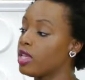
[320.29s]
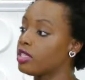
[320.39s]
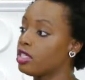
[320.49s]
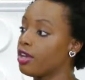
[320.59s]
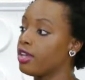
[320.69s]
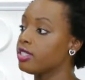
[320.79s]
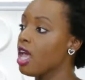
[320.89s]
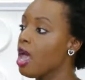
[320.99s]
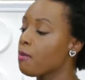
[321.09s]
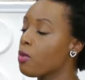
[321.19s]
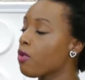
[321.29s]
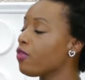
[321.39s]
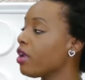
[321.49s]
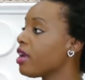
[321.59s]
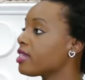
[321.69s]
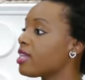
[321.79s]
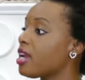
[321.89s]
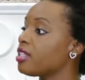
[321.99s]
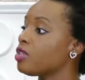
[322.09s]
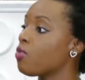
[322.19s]
Week series. But we're very
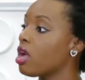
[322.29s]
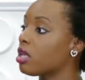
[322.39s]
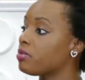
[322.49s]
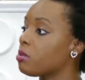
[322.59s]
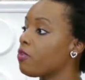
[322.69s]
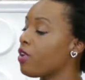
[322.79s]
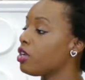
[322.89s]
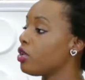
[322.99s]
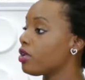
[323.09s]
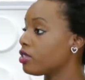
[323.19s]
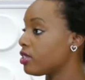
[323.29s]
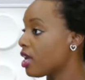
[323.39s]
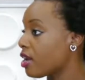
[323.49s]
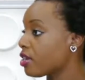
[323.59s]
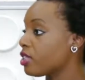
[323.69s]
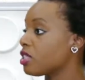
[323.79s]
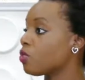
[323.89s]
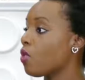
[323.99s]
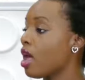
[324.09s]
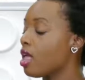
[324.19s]
excited to welcome some of our newer designers as
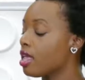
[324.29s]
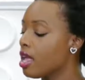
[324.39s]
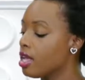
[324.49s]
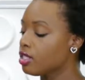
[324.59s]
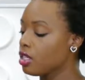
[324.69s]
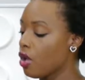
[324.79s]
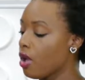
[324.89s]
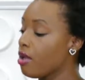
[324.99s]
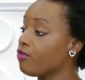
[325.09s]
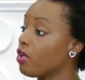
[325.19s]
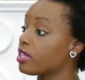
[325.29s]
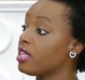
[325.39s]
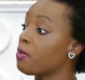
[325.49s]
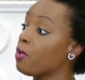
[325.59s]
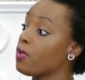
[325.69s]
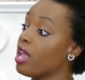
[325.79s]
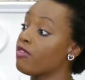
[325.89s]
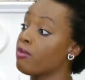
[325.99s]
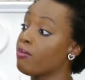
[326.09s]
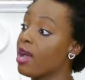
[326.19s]
well. So for example, we
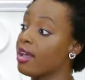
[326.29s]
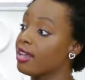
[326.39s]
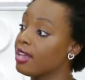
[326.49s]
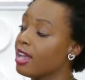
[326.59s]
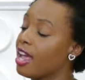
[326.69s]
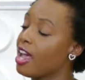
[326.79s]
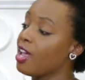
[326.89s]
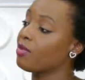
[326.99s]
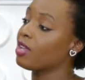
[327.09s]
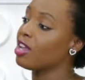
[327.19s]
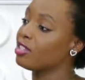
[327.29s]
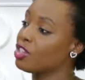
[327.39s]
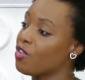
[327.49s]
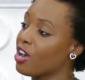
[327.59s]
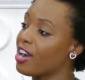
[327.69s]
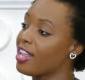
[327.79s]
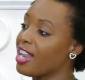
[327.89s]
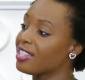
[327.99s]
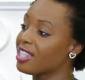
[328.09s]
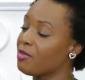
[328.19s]
have Emma Couture, and
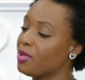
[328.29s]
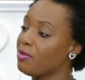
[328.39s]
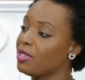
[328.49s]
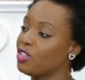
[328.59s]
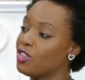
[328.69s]
that's going to be Miss